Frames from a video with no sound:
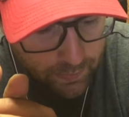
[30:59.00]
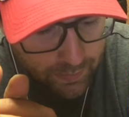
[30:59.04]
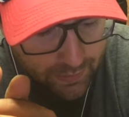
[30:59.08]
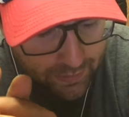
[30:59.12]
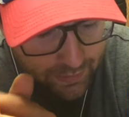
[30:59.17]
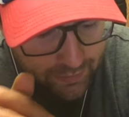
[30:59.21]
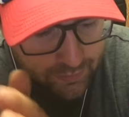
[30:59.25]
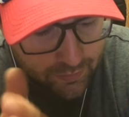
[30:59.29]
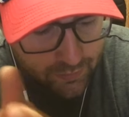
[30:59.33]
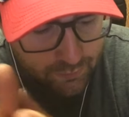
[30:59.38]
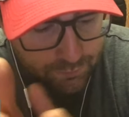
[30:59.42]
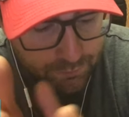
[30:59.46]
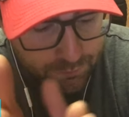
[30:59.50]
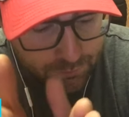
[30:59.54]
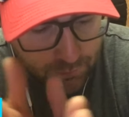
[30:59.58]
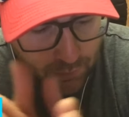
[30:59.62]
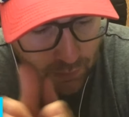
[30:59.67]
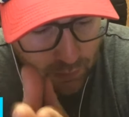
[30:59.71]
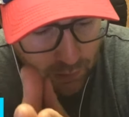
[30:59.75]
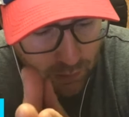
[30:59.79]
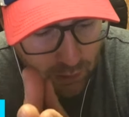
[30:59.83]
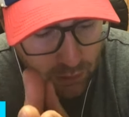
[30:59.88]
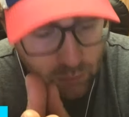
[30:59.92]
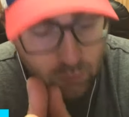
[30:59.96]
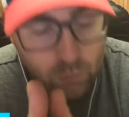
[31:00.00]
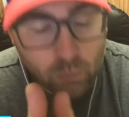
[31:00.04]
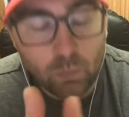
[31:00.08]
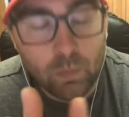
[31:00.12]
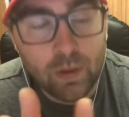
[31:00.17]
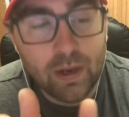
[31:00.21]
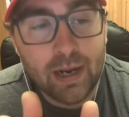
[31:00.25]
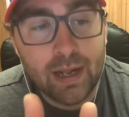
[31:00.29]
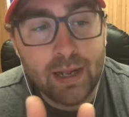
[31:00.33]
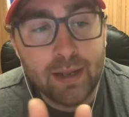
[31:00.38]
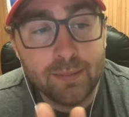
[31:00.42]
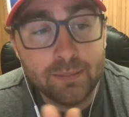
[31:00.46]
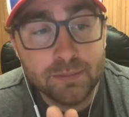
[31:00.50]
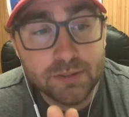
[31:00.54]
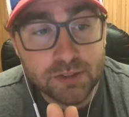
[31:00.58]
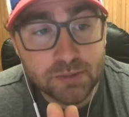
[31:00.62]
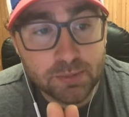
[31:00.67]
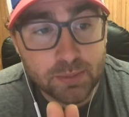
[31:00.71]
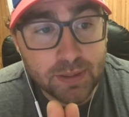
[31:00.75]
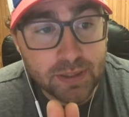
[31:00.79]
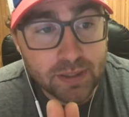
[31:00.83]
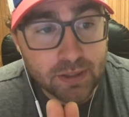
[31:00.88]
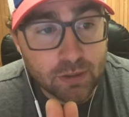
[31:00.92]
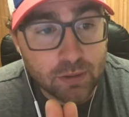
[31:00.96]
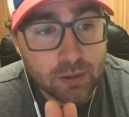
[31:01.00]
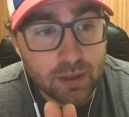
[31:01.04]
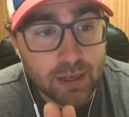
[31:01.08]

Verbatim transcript: in the fall when I am speed